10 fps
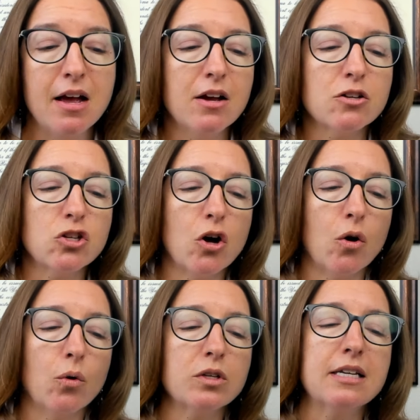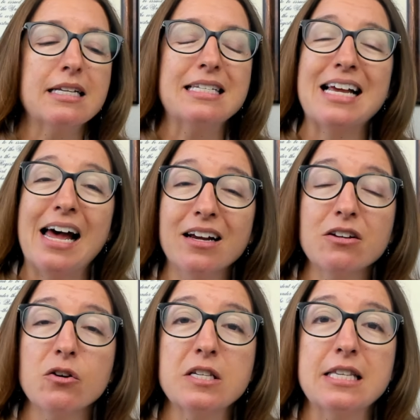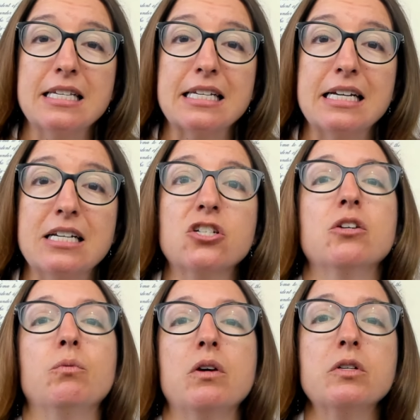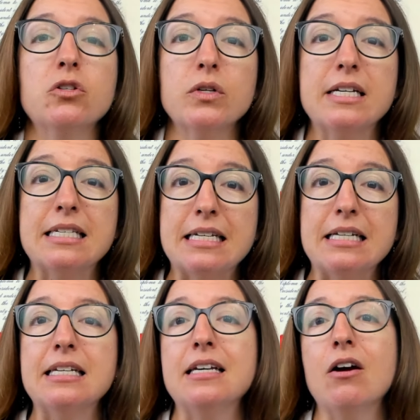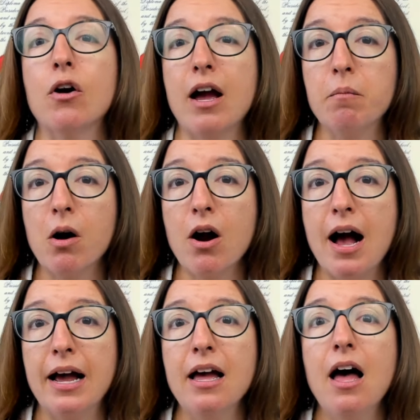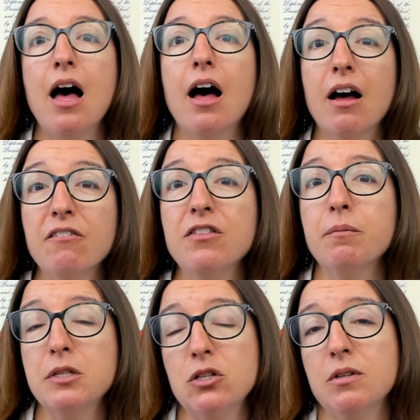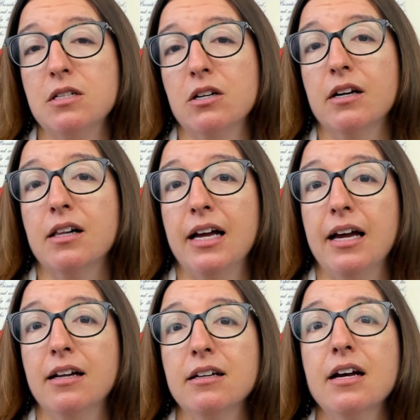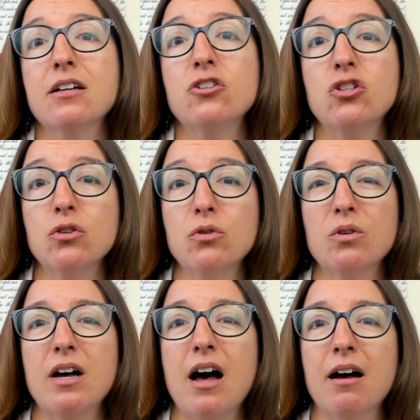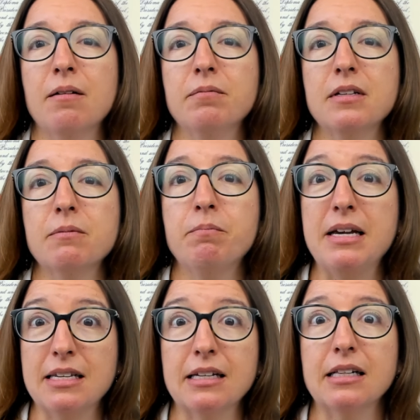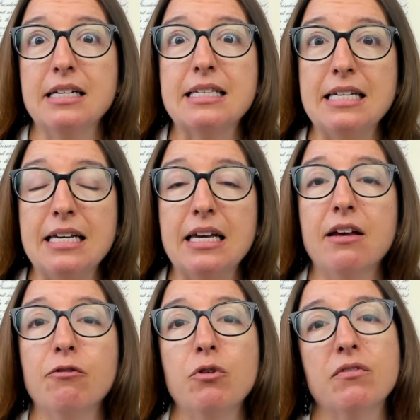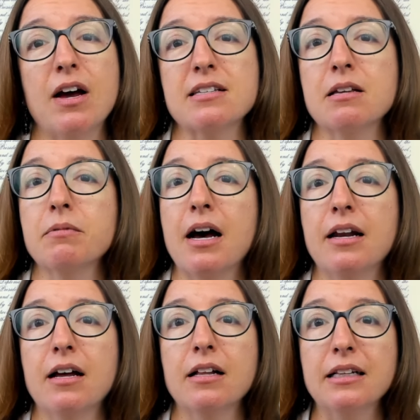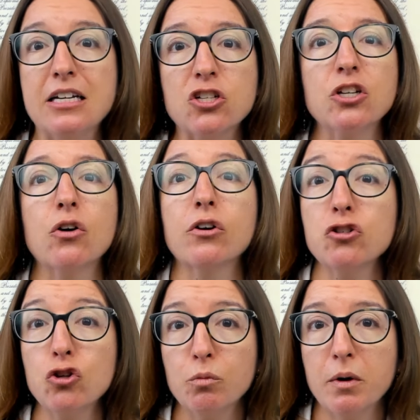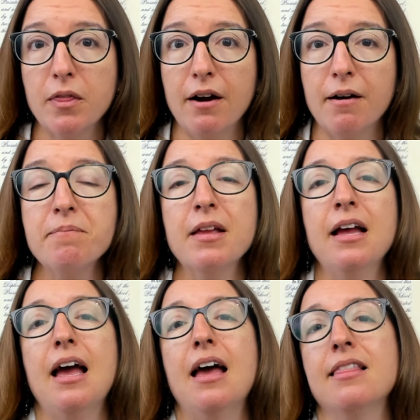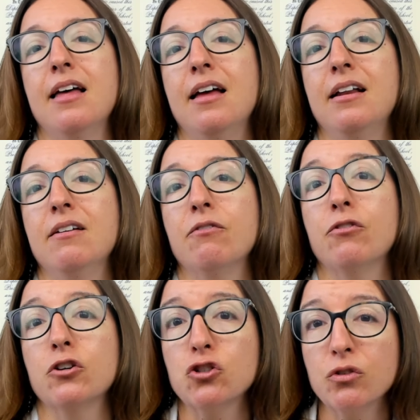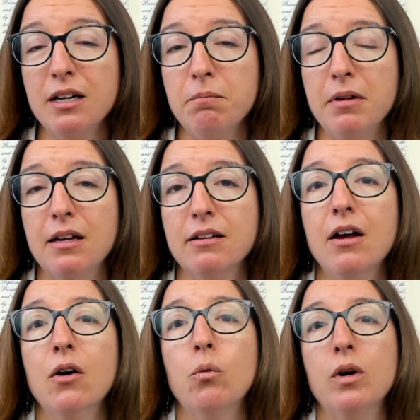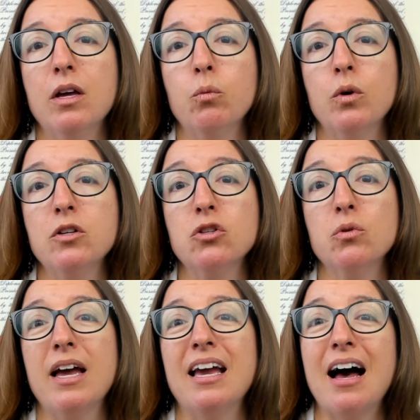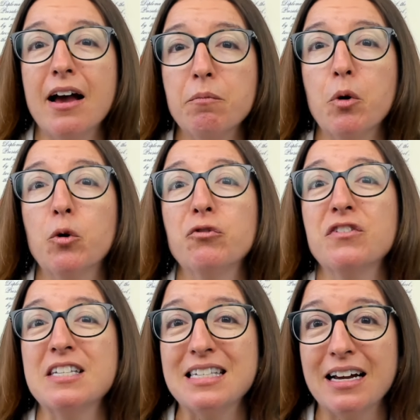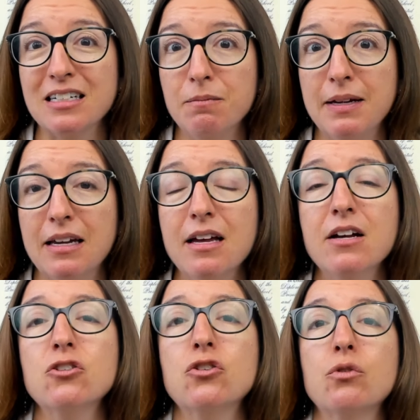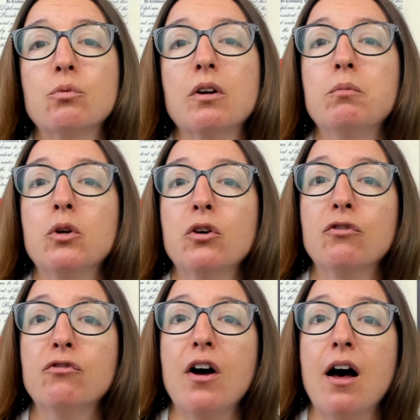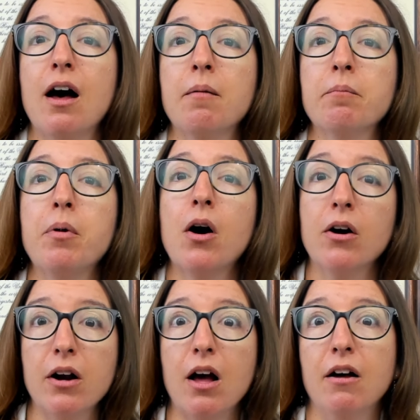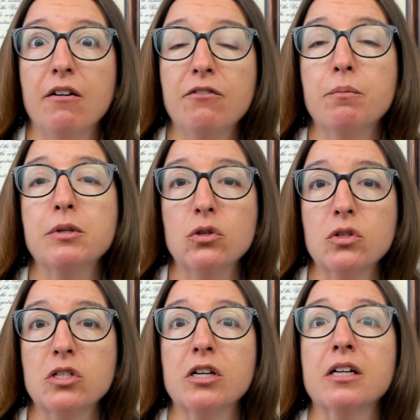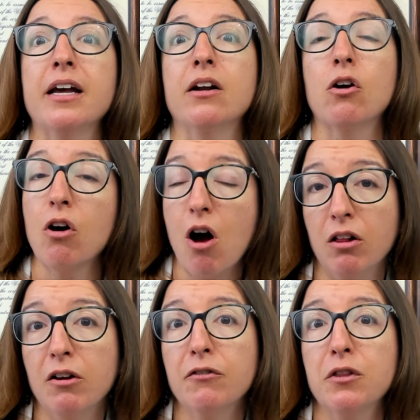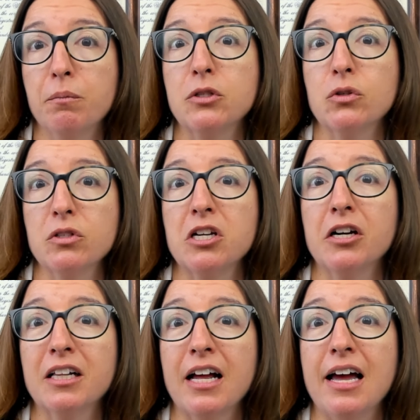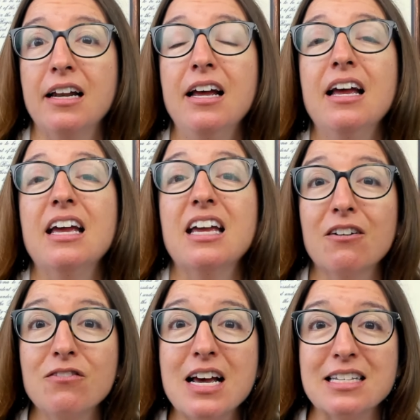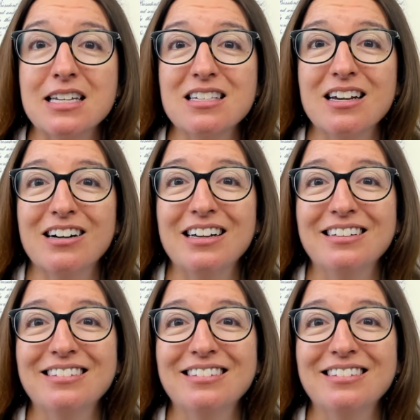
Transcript: So to diagnose this condition, we would do a C T or M R I of the pituitary gland to um, basically see if we've got some kind of lesion or tumor there. And then for treatment, we would do a hypophysectomy to remove um, part of the pituitary gland or all of the pituitary gland if necessary.